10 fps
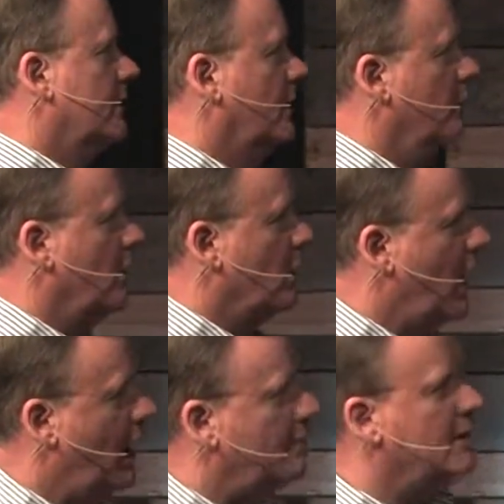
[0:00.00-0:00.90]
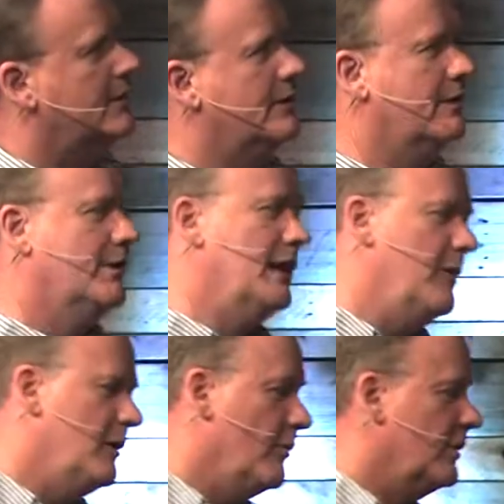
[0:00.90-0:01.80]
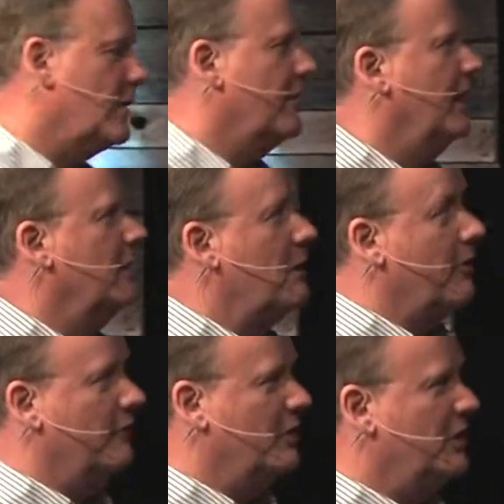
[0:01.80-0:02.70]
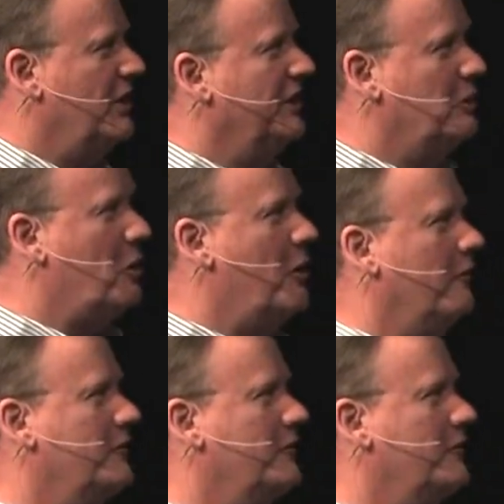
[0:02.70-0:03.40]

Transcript: it could be our hobbies. This is the time of year we start thinking about fishing, golf,